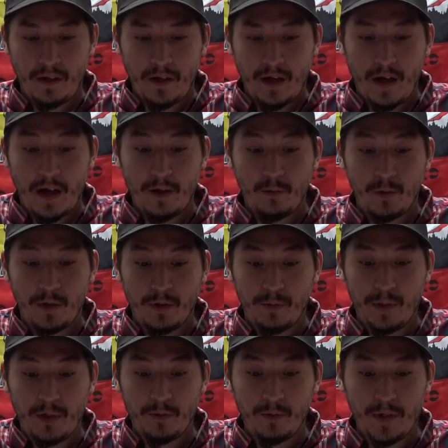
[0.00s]
I will
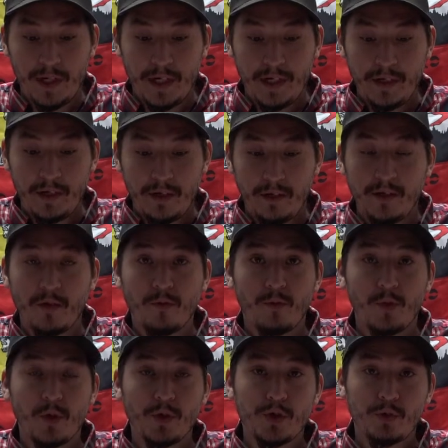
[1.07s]
be reading the
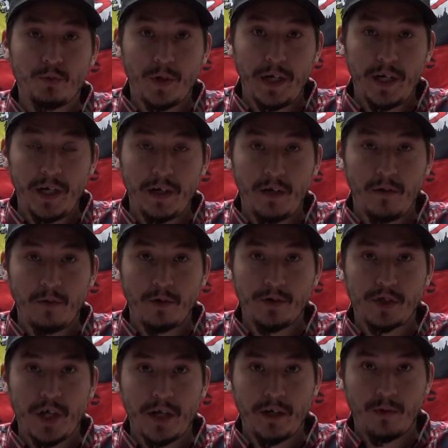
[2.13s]
first reading of our
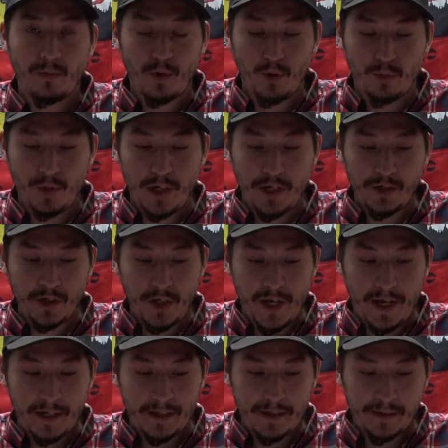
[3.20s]
second Appropriation
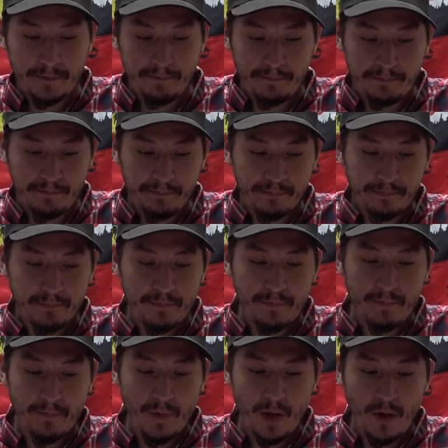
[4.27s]
Act.
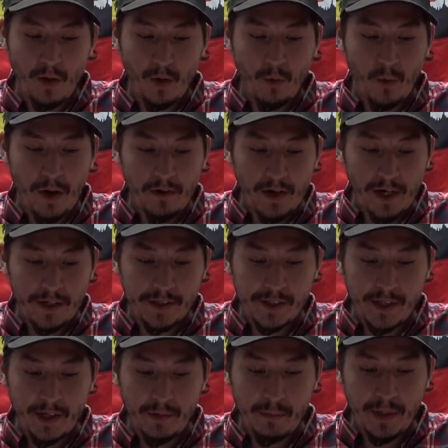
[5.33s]
Whereas
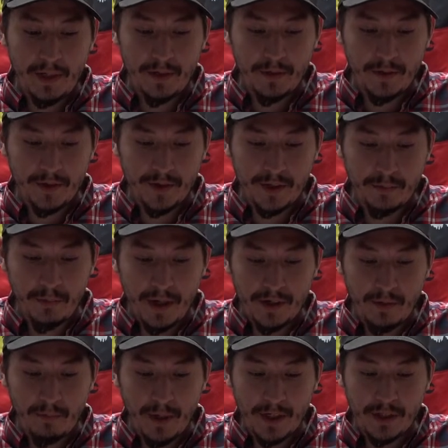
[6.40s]
it appears by the
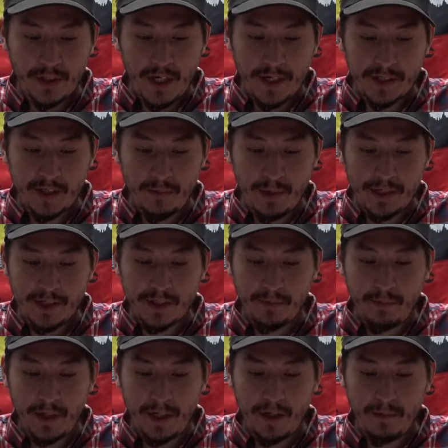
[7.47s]
budget estimate
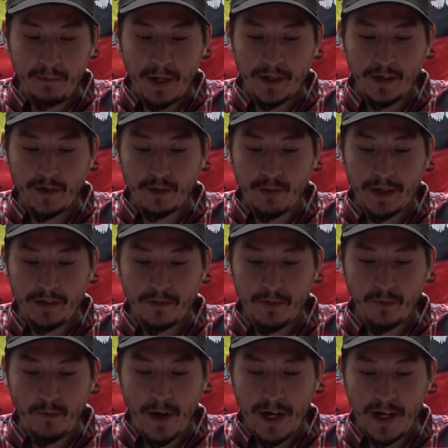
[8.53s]
submitted by the Director of
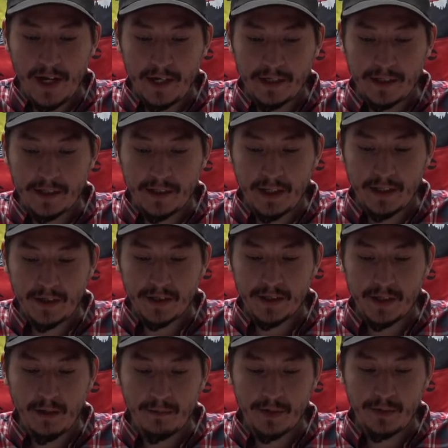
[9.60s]
Finance that the
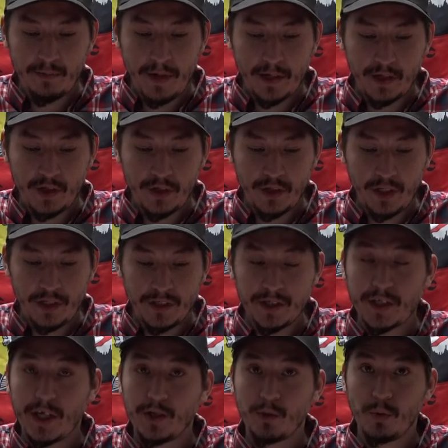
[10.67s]
sums mentioned in
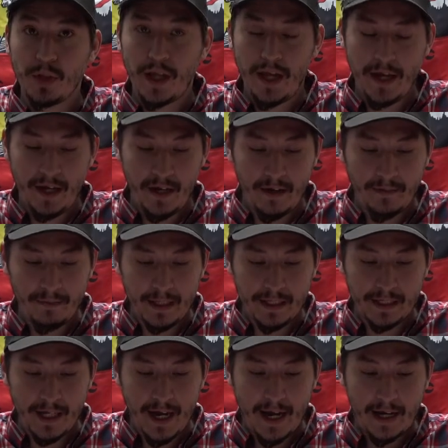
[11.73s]
Schedule A of this
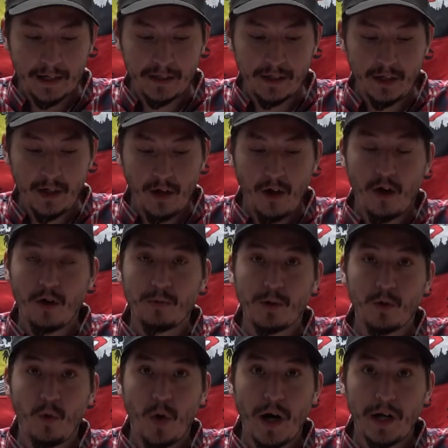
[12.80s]
Act are
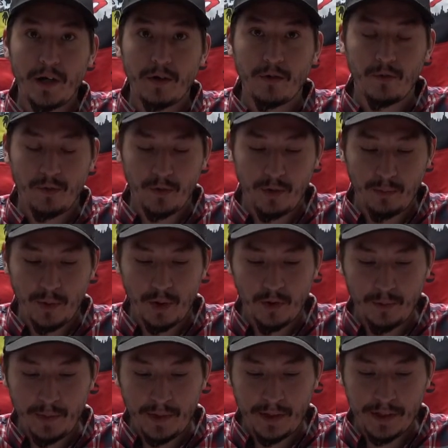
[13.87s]
required for the
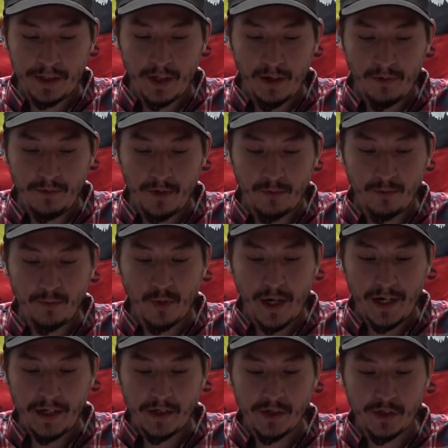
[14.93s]
purpose of
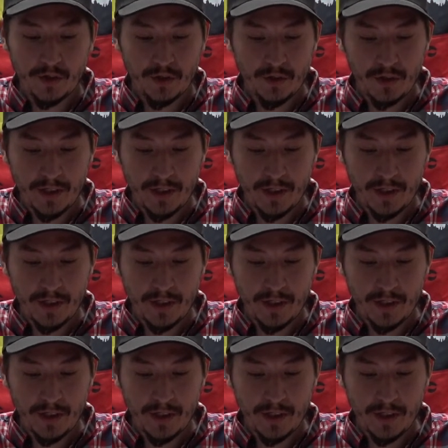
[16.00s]
defraying certain